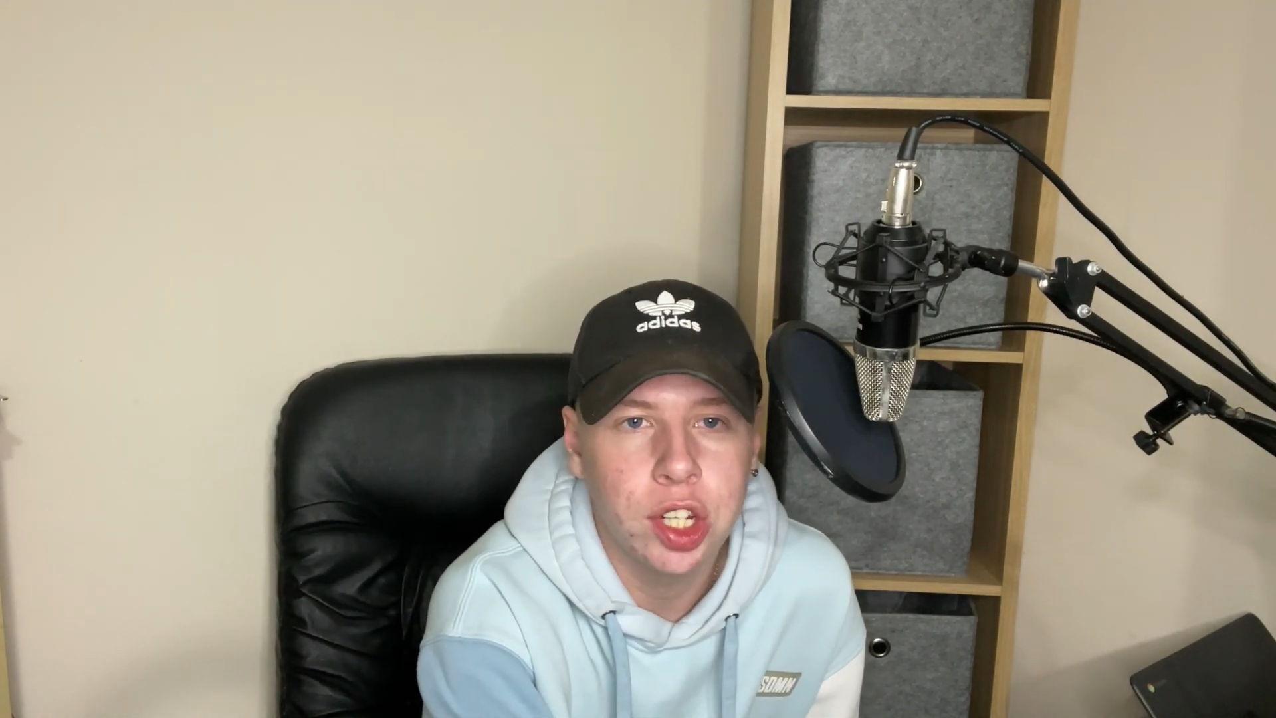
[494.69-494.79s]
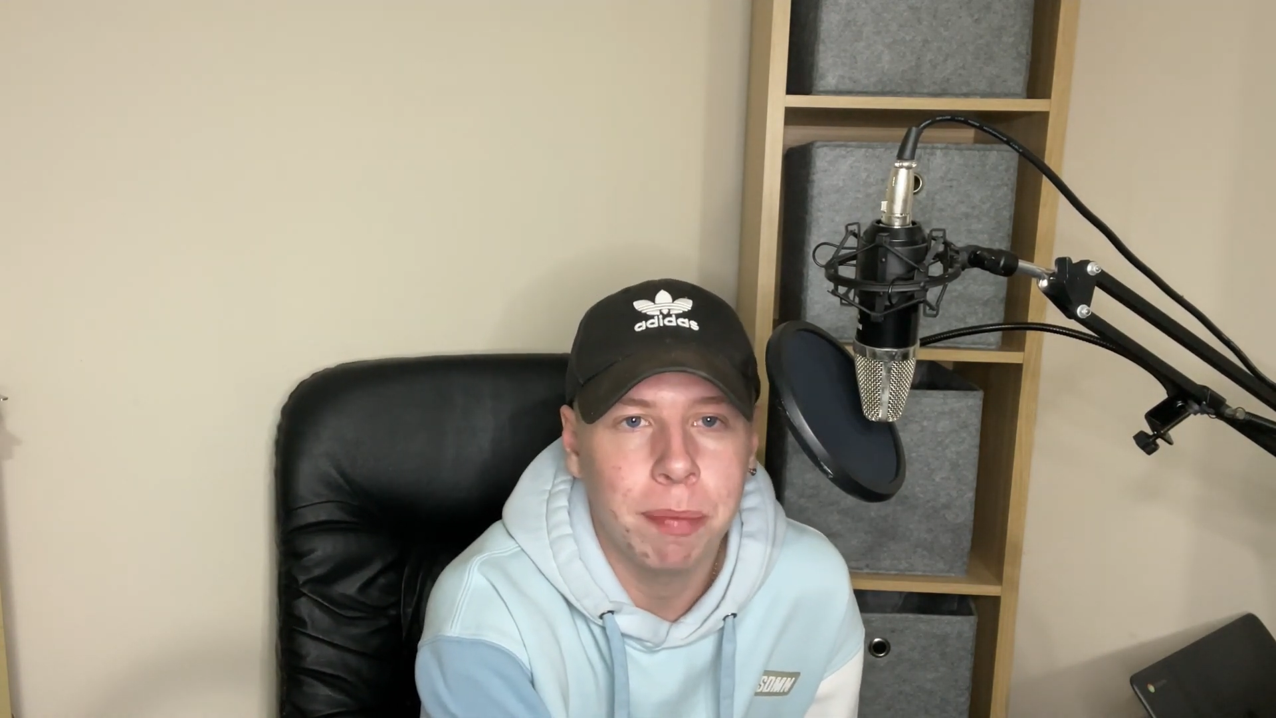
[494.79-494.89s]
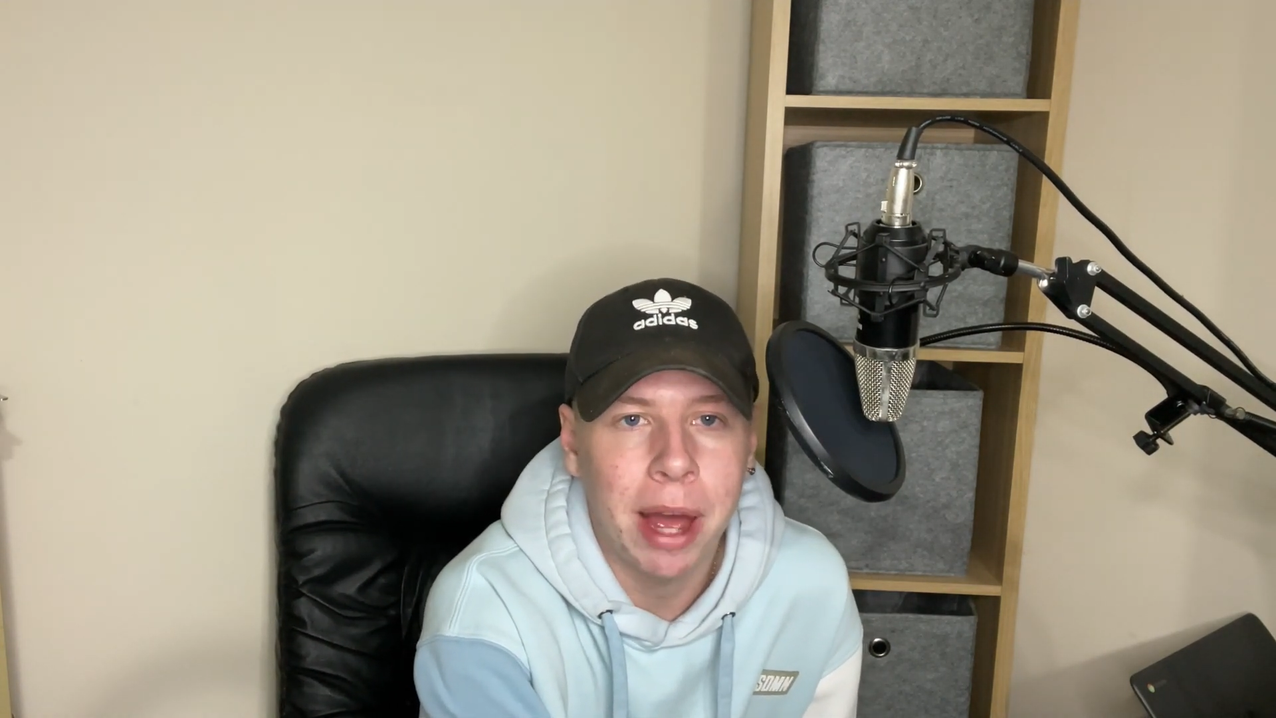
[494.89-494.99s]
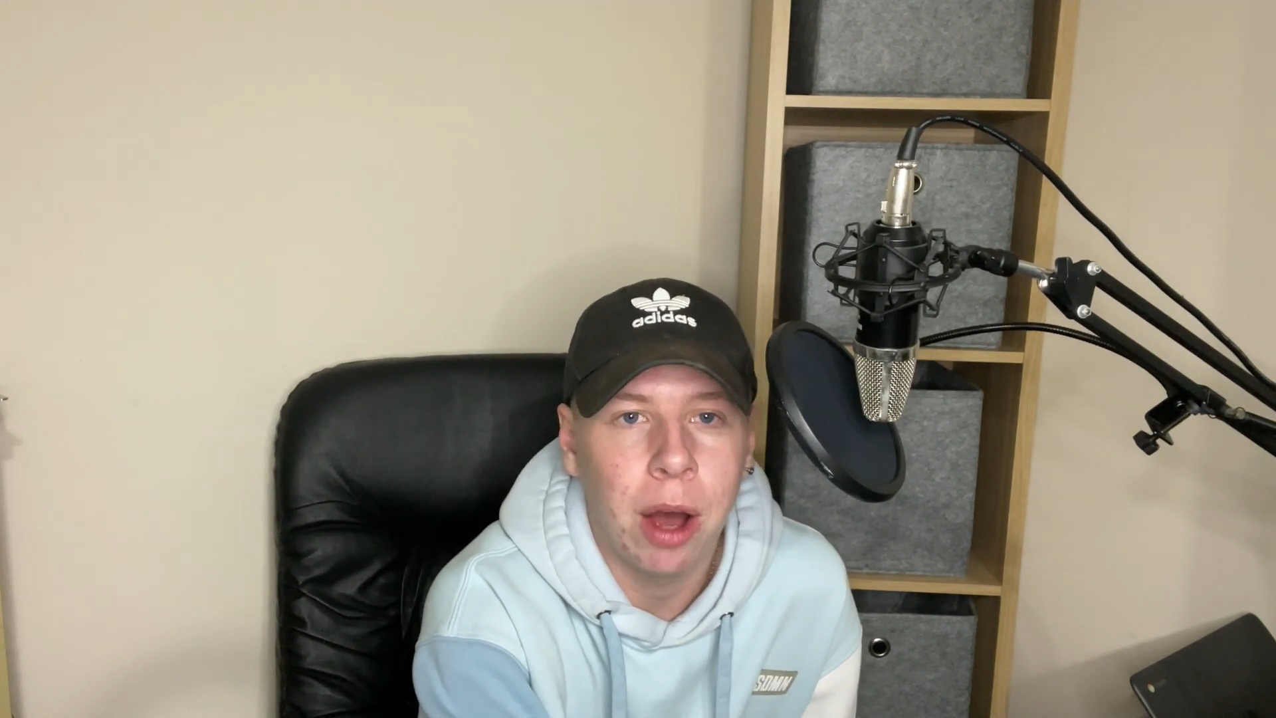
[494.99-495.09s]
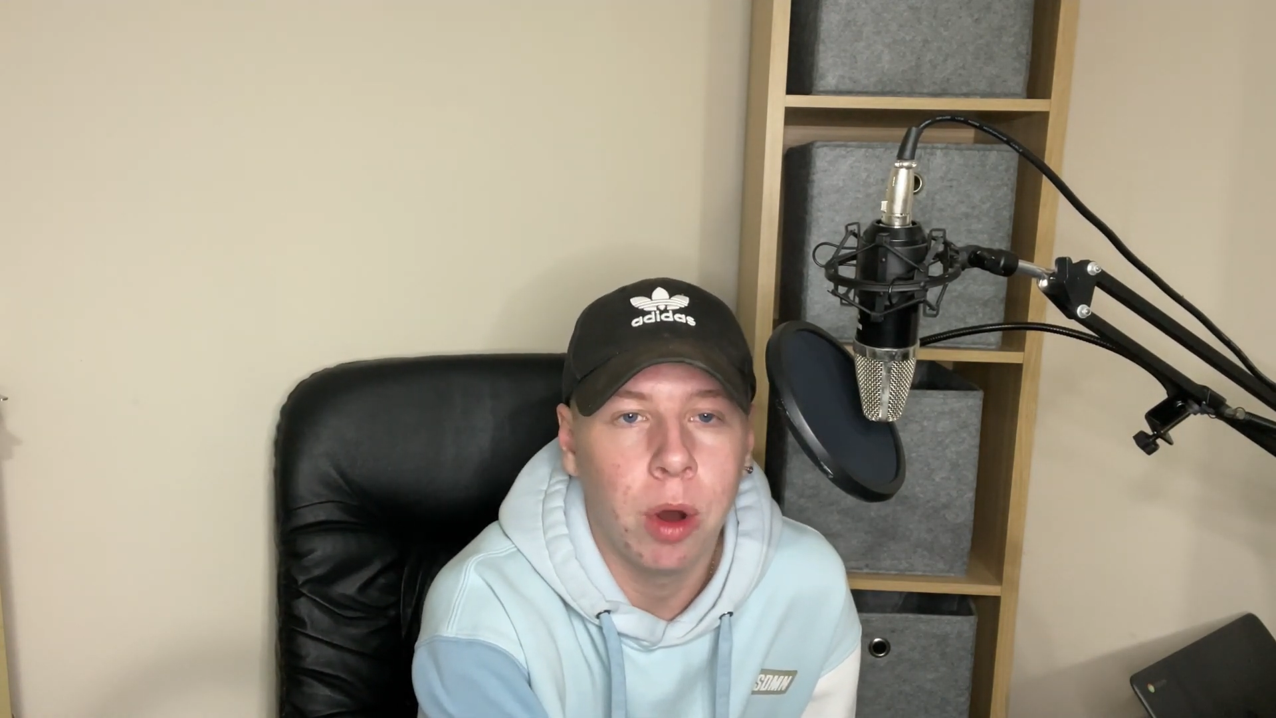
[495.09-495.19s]

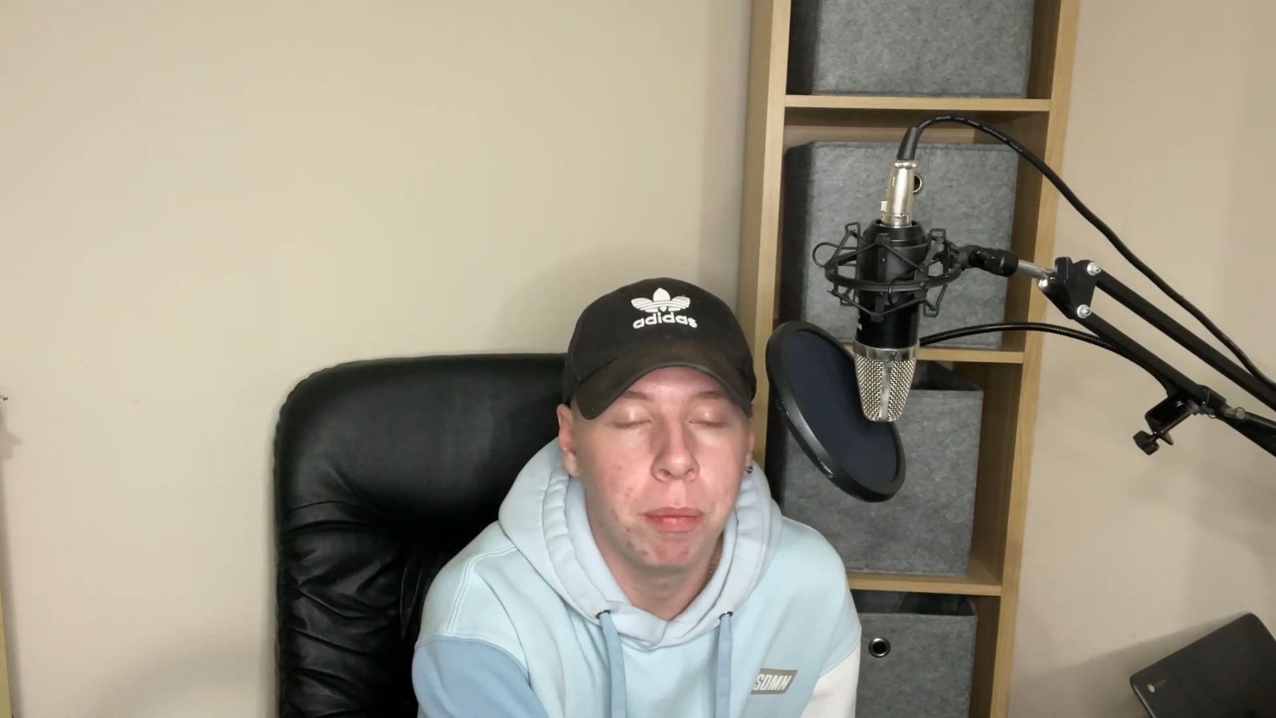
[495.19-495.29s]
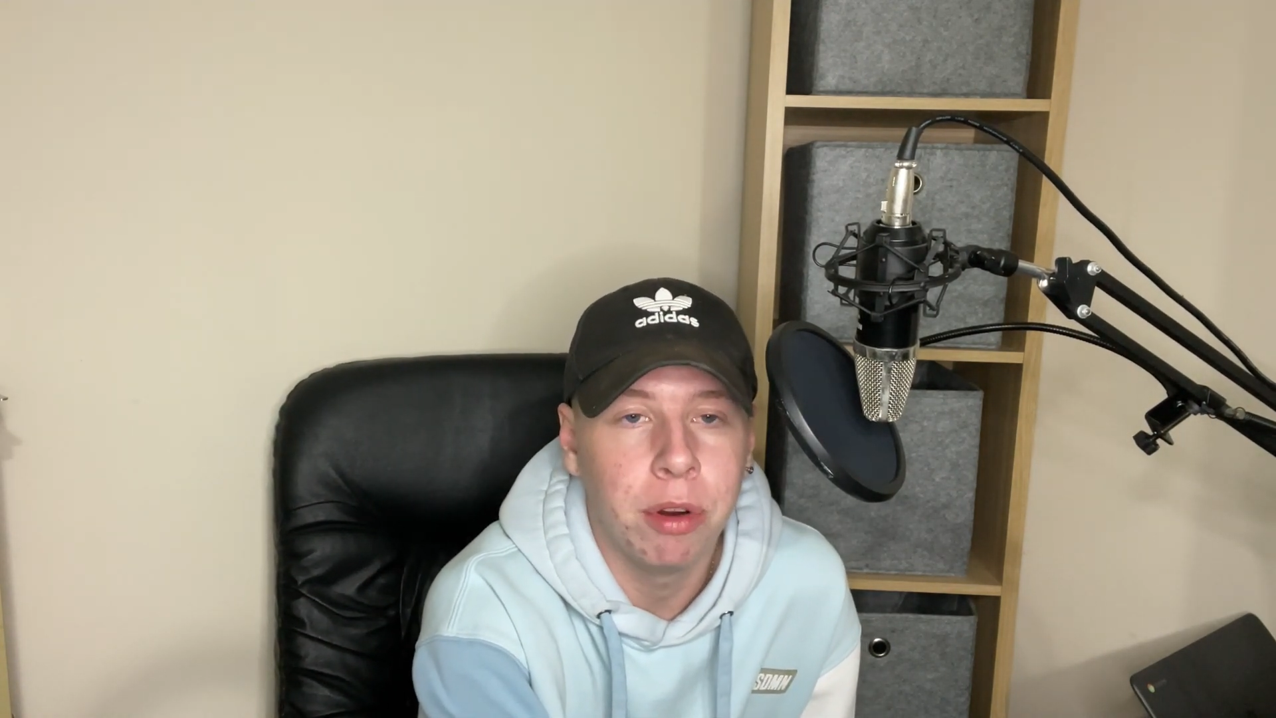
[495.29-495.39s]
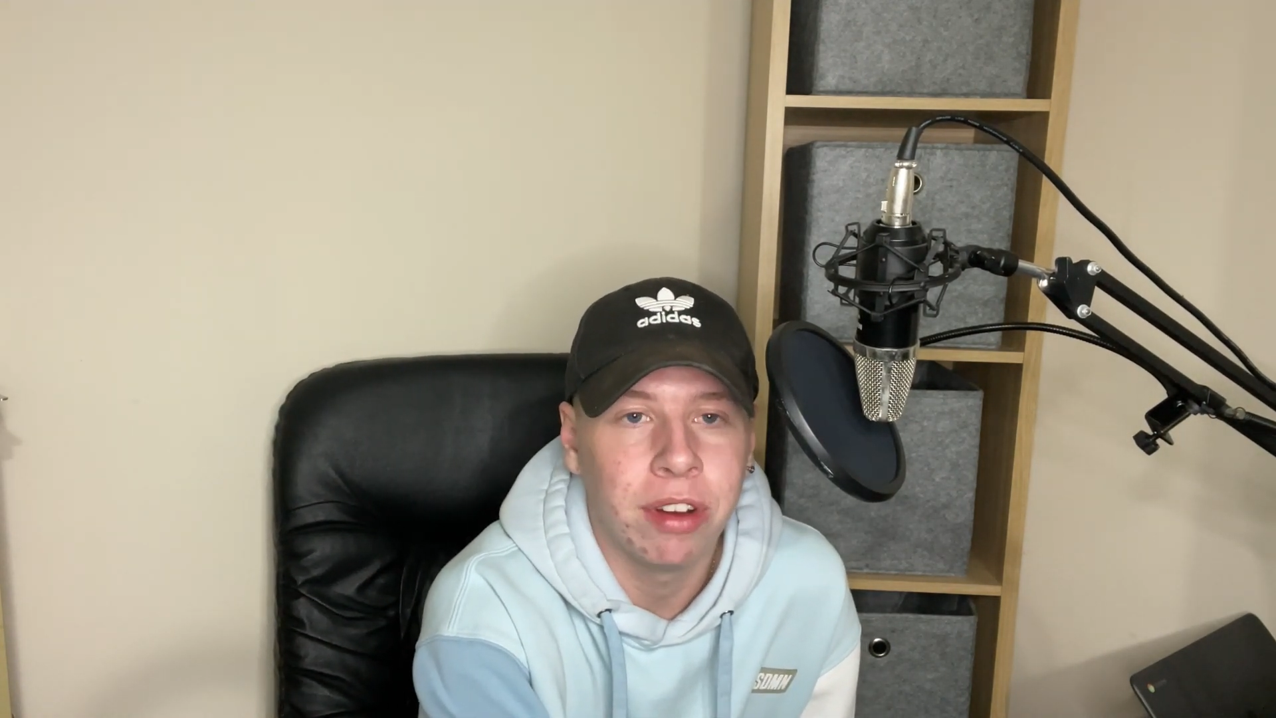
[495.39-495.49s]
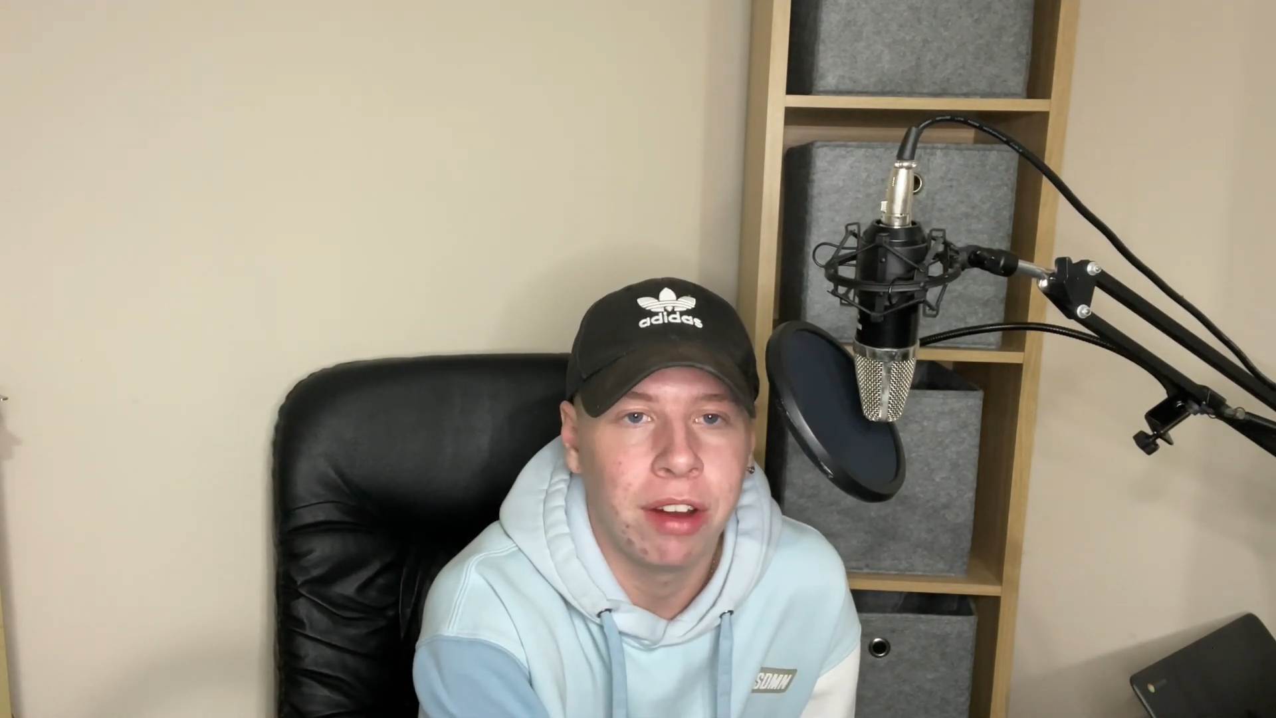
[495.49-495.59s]
about above